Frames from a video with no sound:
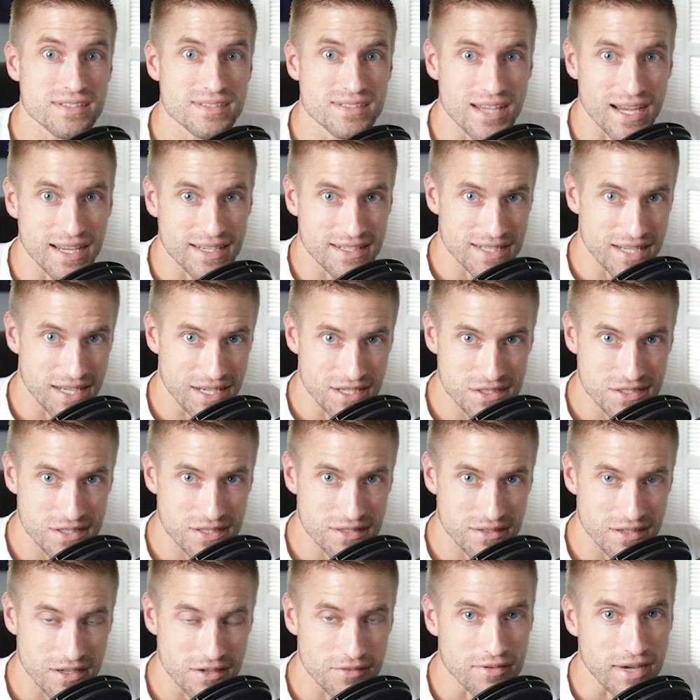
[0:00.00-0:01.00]

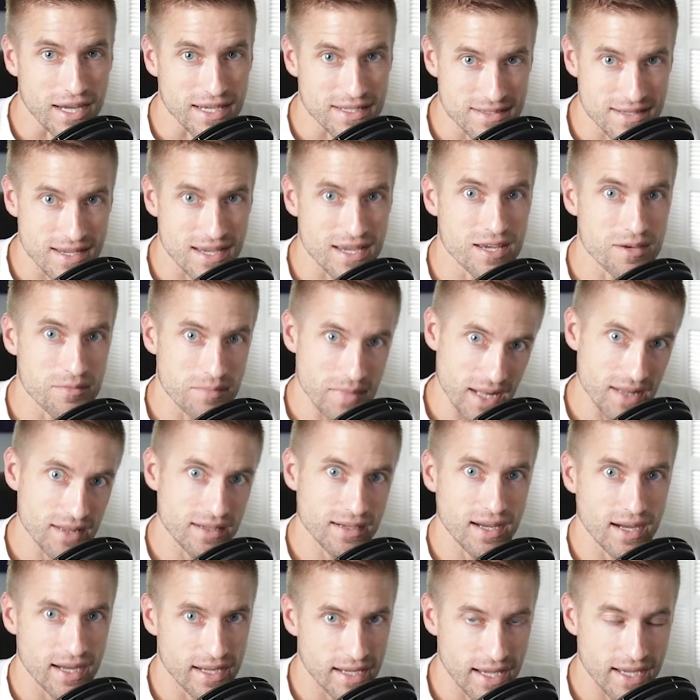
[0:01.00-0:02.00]
citation of Isaiah,
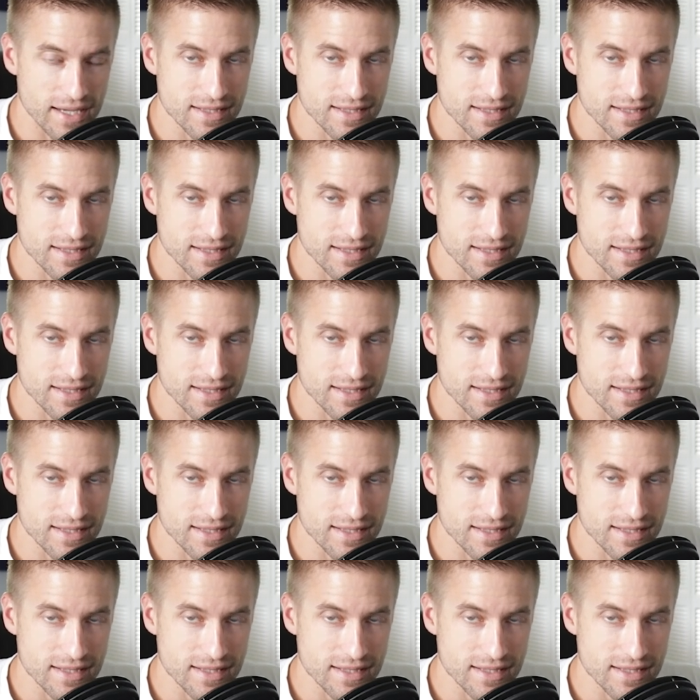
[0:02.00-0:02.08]
Malachi,